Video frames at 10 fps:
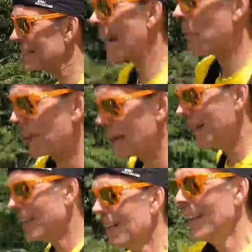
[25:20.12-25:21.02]
things
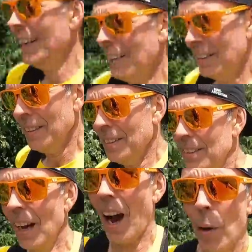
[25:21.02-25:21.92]
happen.
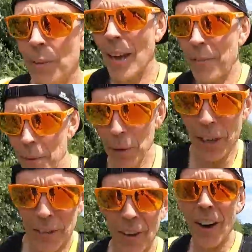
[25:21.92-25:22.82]
I definitely
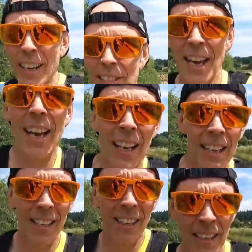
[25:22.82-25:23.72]
wouldn't advise uh,